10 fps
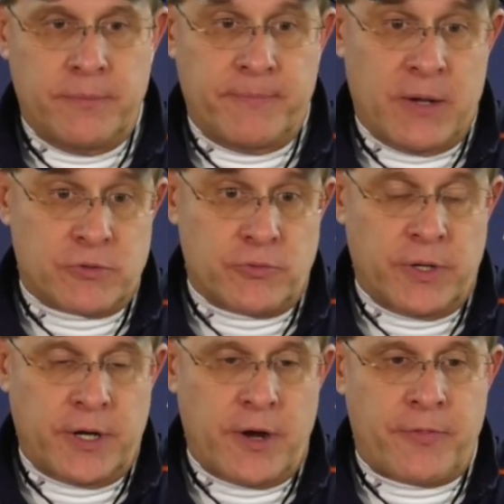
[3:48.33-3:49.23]
That was
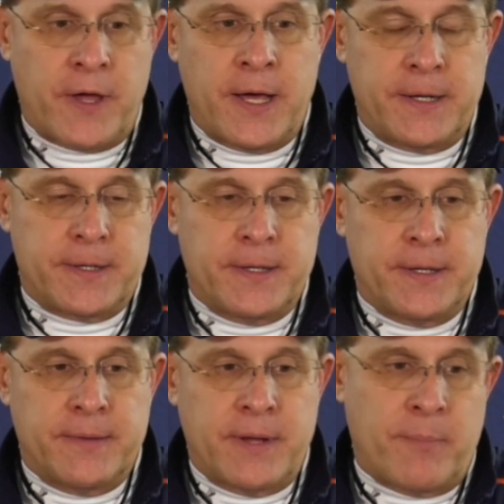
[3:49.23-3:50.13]
really our thought
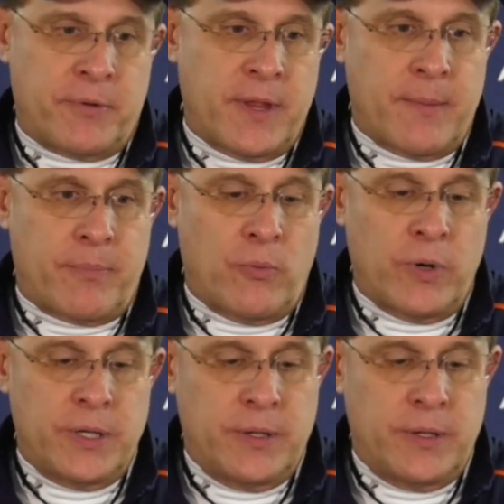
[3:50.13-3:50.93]
up to that point.